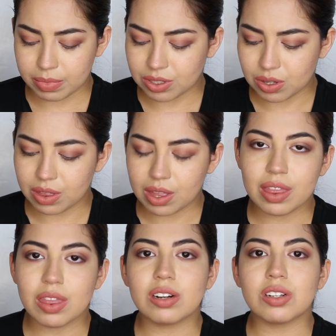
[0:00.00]
So
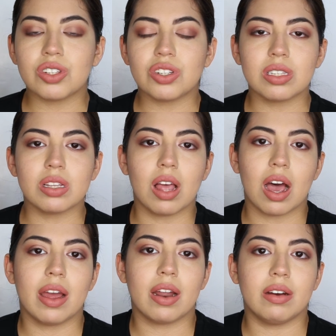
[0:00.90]
there's just a
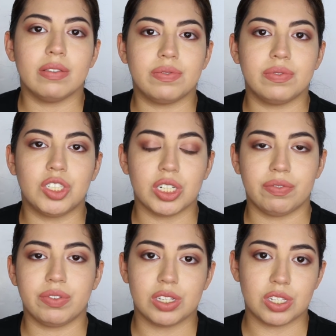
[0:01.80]
lot of
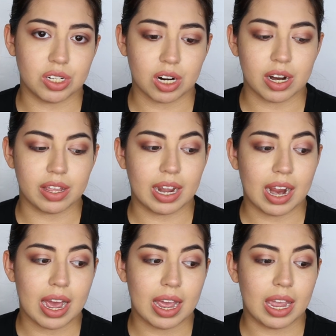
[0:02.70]
Jeffree Star that
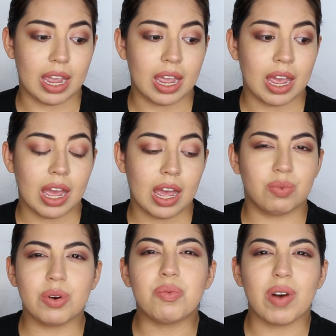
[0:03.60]
I
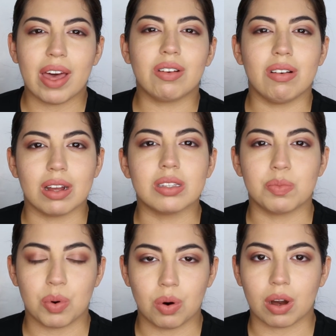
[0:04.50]
would rather not
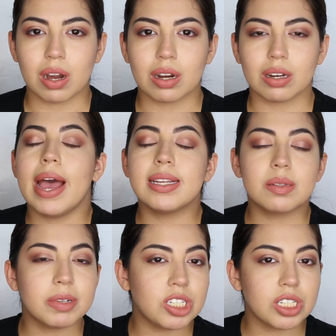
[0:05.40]
support. As
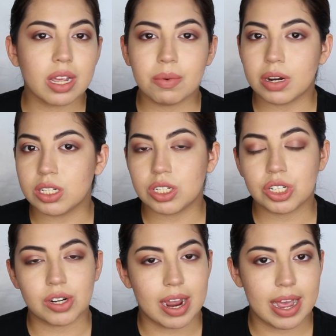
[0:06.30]
much as I wanted to
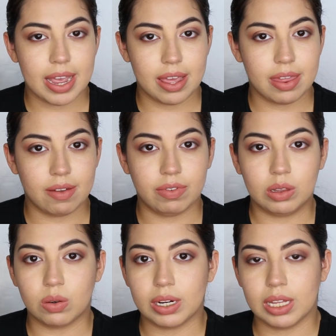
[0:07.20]
try the
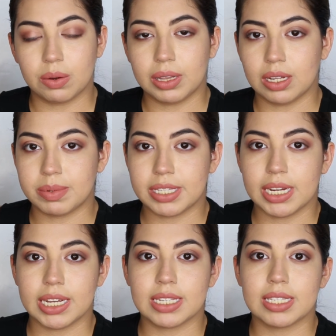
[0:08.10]
velour liquid
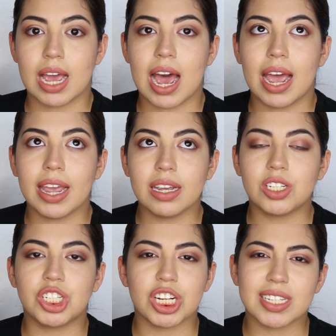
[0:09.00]
lipsticks, I
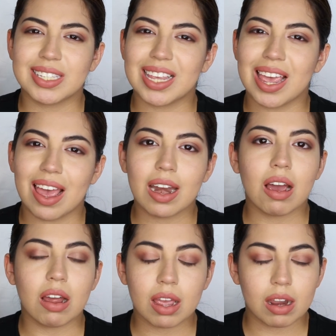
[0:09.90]
just
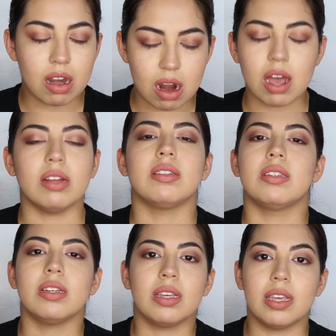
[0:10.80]

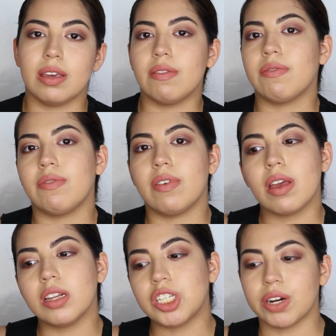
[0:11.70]
cannot give
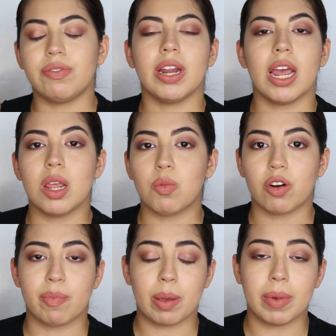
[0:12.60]
Jeffree any
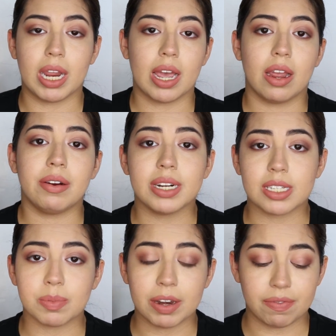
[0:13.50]
more of my money. I already
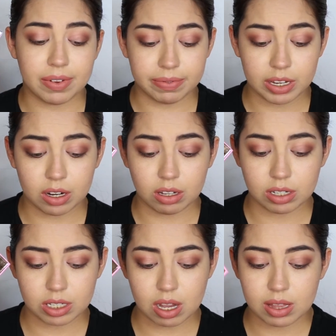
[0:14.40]
spent $50
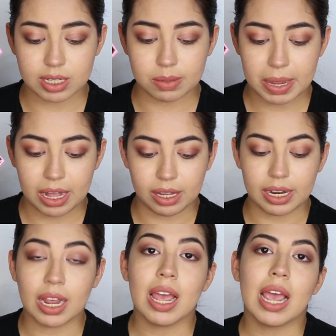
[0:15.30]
on this
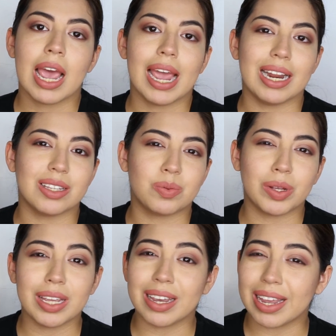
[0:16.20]
palette, and it's
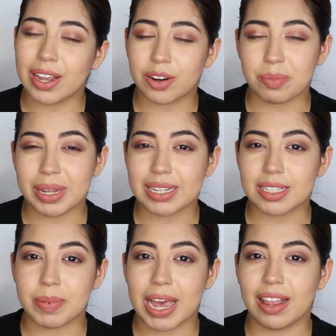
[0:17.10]
really a hit or
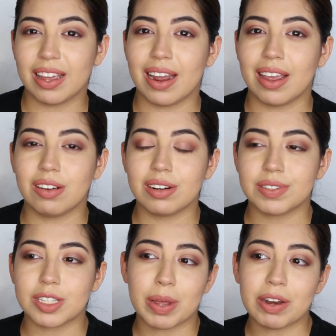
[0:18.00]
miss palette. I could have
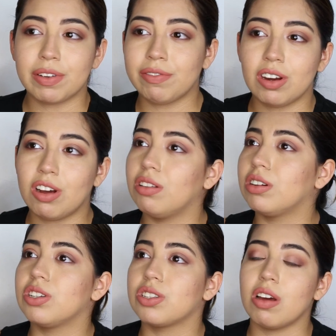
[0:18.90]
spent $50
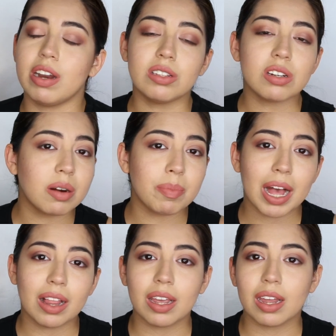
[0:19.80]
on a Tarte
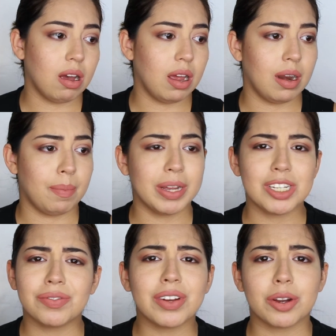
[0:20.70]
palette, on a
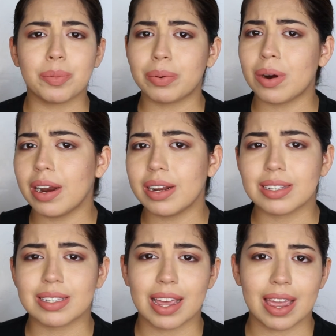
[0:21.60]
bunch of other
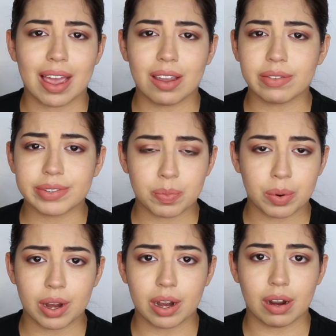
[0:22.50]
products. Like, I could have
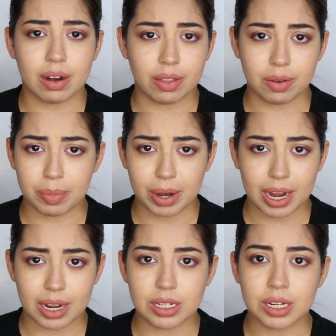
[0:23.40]
supported another
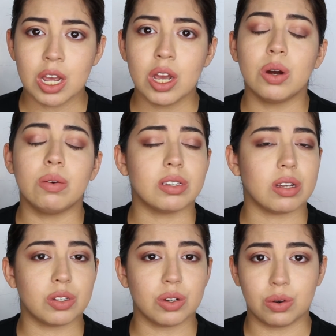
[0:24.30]
brand who is
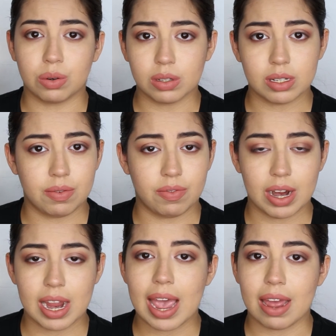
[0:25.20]
also
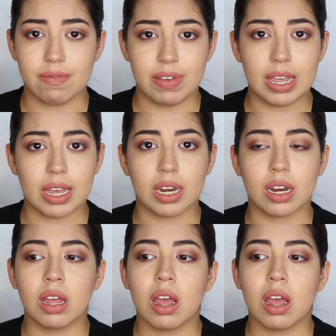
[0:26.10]
cruelty-free and vegan.